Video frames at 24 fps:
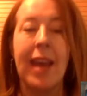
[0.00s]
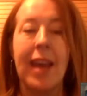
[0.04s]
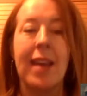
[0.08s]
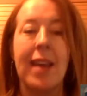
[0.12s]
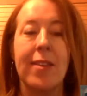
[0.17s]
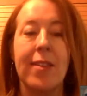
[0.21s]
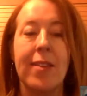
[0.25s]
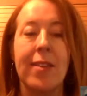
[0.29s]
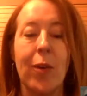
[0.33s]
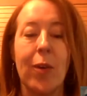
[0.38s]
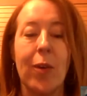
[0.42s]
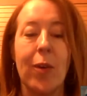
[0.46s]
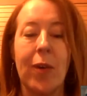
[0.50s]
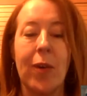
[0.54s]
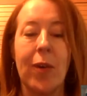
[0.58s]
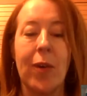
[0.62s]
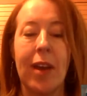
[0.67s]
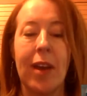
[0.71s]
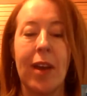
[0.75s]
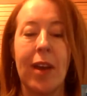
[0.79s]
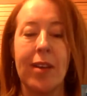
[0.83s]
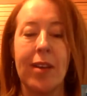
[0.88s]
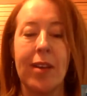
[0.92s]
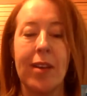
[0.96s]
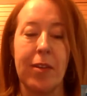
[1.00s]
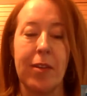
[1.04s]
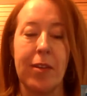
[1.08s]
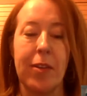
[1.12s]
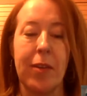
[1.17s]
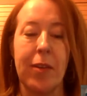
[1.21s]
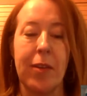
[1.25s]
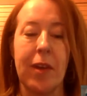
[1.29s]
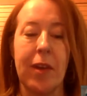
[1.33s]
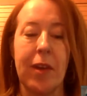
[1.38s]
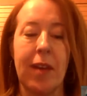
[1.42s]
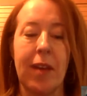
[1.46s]
So I agree with
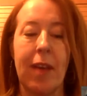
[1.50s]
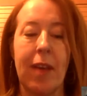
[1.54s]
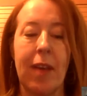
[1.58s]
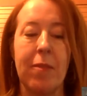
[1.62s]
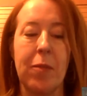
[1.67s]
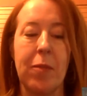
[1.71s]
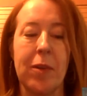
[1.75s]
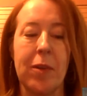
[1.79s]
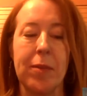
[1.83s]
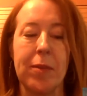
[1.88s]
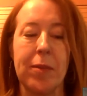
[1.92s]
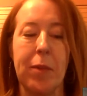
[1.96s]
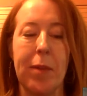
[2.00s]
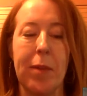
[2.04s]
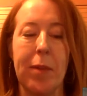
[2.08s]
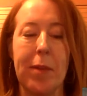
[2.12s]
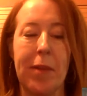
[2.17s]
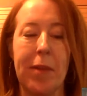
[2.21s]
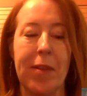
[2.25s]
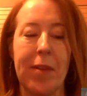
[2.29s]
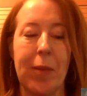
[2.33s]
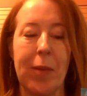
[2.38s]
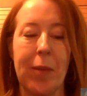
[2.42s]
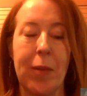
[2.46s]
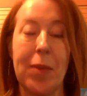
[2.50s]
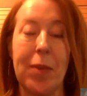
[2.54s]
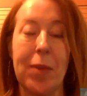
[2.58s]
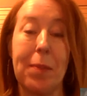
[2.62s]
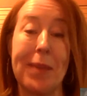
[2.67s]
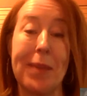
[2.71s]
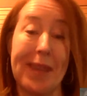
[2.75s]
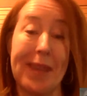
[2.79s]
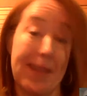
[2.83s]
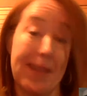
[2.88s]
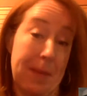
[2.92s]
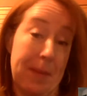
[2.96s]
you. I've worked primarily with
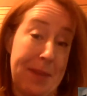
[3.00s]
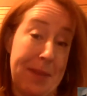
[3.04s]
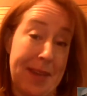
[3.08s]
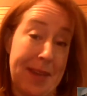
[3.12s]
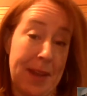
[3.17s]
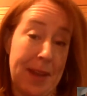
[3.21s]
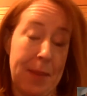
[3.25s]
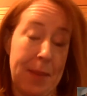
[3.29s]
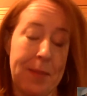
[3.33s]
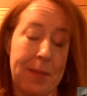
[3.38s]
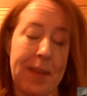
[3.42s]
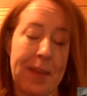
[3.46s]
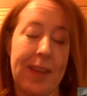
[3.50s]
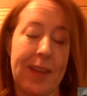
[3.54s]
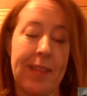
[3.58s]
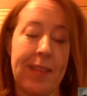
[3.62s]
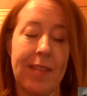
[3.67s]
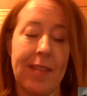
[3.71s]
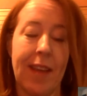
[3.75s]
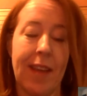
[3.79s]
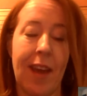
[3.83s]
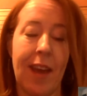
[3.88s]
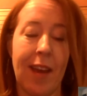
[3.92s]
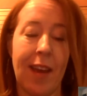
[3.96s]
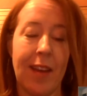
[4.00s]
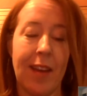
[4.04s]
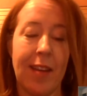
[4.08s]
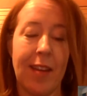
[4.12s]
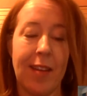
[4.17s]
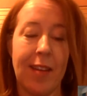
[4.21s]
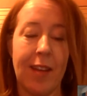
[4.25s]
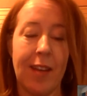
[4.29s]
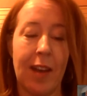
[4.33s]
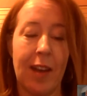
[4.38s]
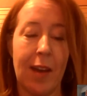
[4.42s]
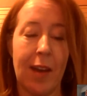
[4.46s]
B2B companies,
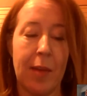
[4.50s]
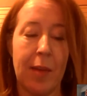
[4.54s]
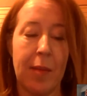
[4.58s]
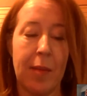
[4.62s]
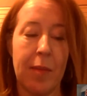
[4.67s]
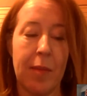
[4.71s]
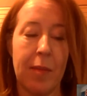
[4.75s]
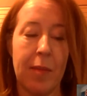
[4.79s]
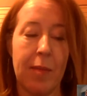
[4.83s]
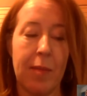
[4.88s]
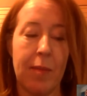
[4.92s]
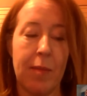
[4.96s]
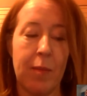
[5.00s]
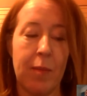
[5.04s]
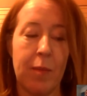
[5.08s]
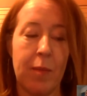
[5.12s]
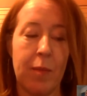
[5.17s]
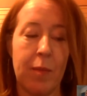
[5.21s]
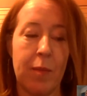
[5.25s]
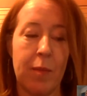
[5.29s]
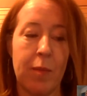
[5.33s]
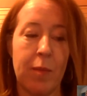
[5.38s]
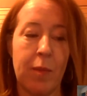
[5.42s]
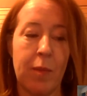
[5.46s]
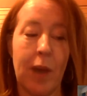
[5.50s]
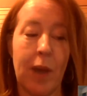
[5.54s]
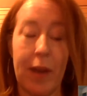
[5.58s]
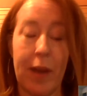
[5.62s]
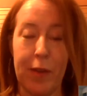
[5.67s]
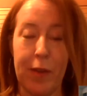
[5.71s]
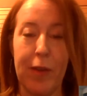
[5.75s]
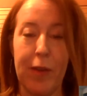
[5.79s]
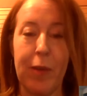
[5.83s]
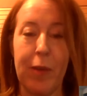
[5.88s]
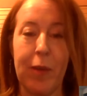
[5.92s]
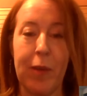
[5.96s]
and I
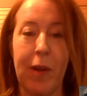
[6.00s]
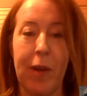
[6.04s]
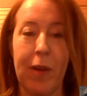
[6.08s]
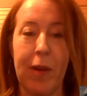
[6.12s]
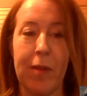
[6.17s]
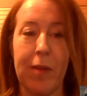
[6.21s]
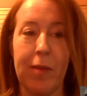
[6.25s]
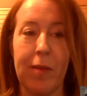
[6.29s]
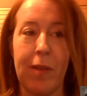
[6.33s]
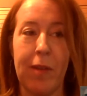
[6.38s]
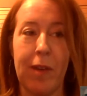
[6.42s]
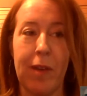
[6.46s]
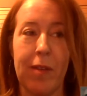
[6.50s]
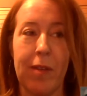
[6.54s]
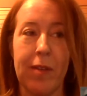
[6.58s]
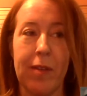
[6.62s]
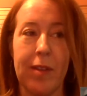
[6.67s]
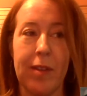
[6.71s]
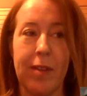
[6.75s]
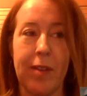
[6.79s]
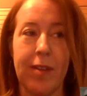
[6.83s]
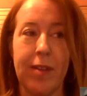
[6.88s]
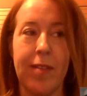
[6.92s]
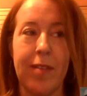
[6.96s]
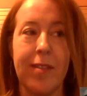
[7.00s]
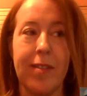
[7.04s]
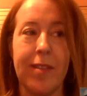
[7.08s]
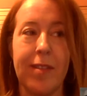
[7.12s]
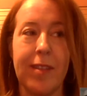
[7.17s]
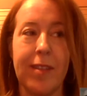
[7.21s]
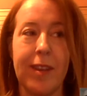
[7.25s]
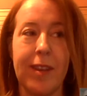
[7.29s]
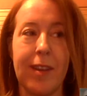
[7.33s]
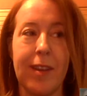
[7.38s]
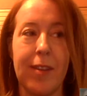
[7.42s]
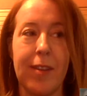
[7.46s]
agree we are
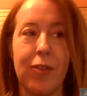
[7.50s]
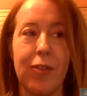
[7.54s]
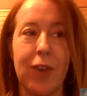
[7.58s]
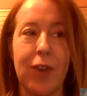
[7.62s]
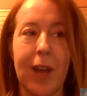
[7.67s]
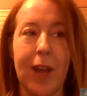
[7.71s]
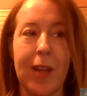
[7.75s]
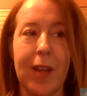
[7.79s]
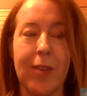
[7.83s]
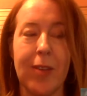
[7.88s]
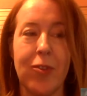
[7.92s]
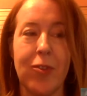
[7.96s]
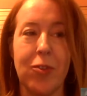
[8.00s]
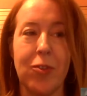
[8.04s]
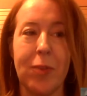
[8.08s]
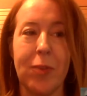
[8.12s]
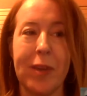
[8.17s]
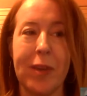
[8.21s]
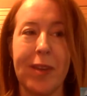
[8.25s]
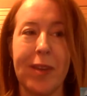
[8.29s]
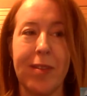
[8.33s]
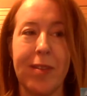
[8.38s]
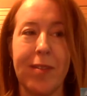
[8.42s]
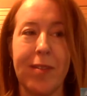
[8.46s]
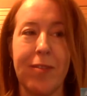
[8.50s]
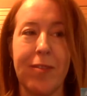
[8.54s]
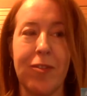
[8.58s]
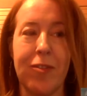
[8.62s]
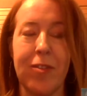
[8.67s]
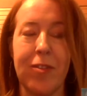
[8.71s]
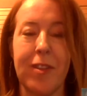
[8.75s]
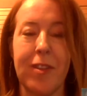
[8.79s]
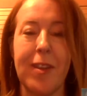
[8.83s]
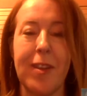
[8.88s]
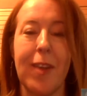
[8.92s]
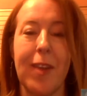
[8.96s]
consistently challenged because of
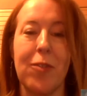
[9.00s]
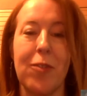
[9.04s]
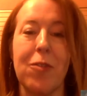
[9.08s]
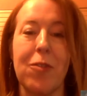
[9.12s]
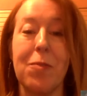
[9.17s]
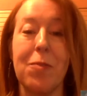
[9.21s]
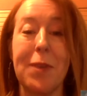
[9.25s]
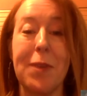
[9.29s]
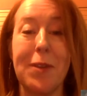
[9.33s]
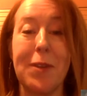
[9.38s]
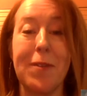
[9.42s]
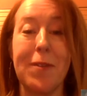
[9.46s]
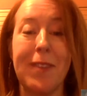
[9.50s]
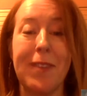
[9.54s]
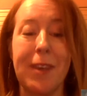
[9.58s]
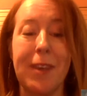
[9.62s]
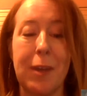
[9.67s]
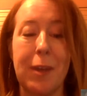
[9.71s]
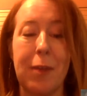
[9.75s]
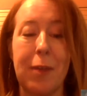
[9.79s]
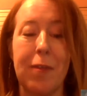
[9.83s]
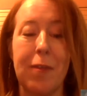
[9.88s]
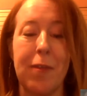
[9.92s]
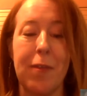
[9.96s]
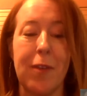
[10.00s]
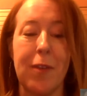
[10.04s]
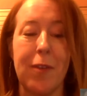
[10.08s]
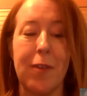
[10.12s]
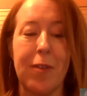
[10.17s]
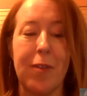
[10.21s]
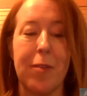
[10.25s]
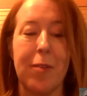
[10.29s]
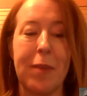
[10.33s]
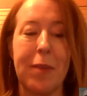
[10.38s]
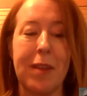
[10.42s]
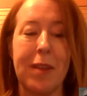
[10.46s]
just the nature of B2B
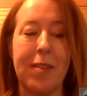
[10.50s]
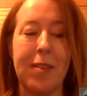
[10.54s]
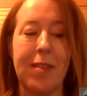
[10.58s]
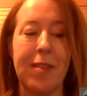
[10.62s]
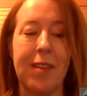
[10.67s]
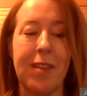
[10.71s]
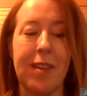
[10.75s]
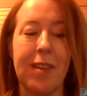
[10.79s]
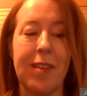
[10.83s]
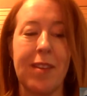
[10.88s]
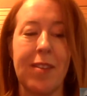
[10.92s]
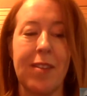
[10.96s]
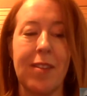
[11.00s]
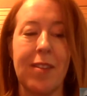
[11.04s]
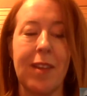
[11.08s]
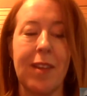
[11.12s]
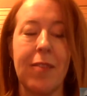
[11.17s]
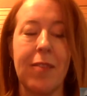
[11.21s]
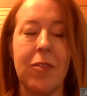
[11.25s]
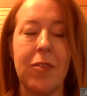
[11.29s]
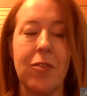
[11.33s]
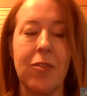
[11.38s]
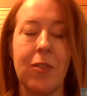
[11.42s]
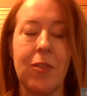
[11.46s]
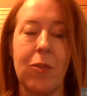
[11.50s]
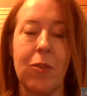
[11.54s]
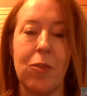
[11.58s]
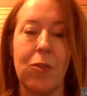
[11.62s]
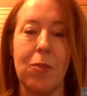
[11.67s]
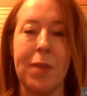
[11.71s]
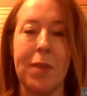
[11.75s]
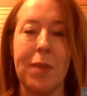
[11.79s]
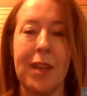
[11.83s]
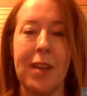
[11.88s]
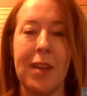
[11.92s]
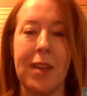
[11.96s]
versus B2C to leverage social
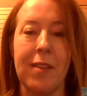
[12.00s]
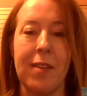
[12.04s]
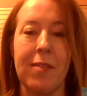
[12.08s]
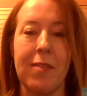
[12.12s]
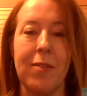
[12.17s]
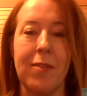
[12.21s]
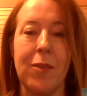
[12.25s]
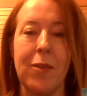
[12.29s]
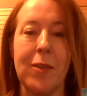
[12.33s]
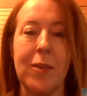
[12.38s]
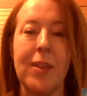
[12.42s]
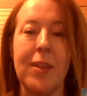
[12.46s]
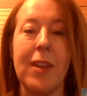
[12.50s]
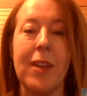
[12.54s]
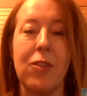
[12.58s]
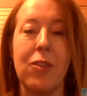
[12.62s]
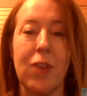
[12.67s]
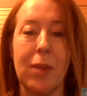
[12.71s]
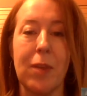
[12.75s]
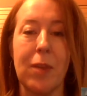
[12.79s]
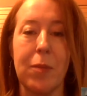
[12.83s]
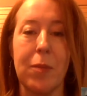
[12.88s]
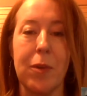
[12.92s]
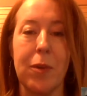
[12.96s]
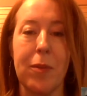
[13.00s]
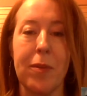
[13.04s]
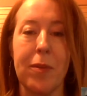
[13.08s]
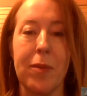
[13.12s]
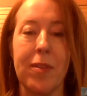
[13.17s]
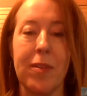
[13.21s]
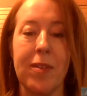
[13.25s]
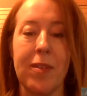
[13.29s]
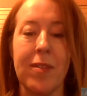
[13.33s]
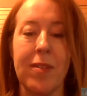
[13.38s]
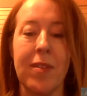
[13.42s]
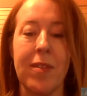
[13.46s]
media for lead gen
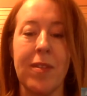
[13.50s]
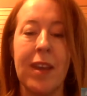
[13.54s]
purposes.